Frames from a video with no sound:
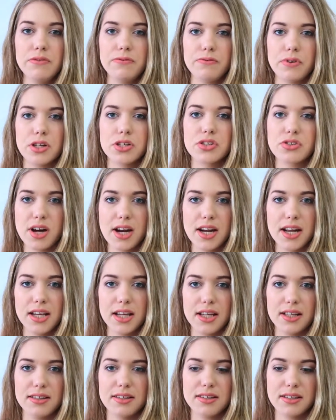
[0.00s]
frustrating
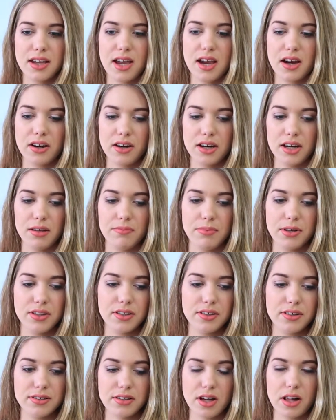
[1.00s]
and scary
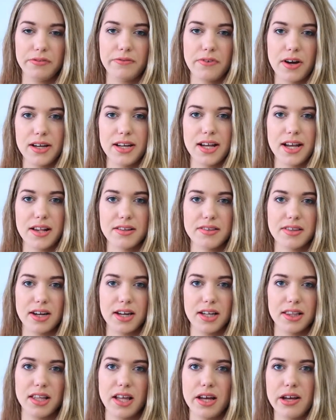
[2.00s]
because I'll find a house that
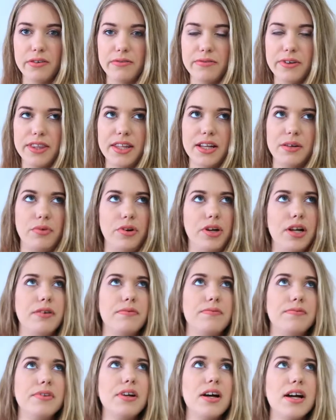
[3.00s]
I love and then I won't
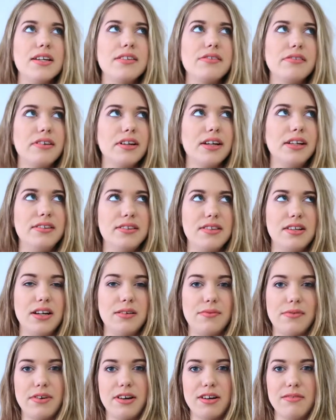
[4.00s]
have fly screens, and then
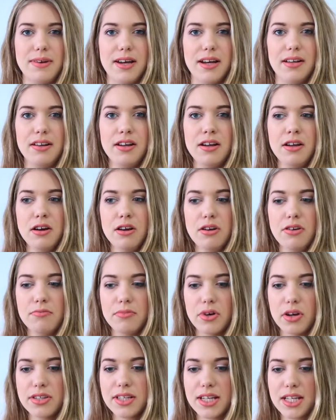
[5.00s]
I worry about
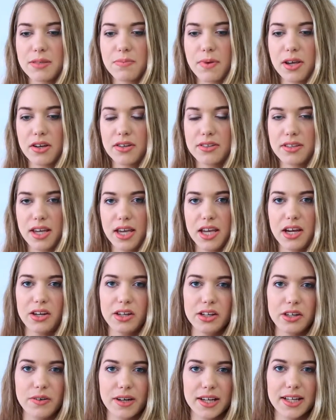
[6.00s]
mozzies because here
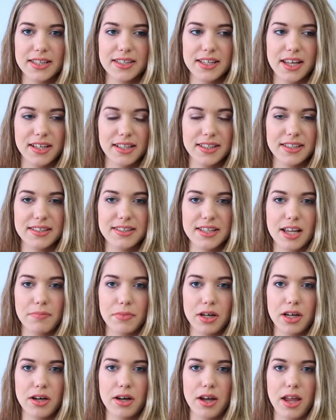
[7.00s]
in Queensland in
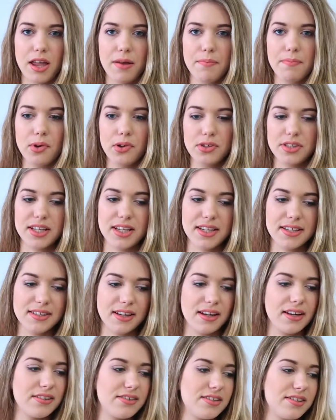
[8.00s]
summer, mozzies
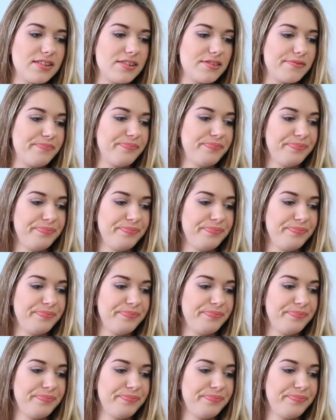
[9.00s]
are just,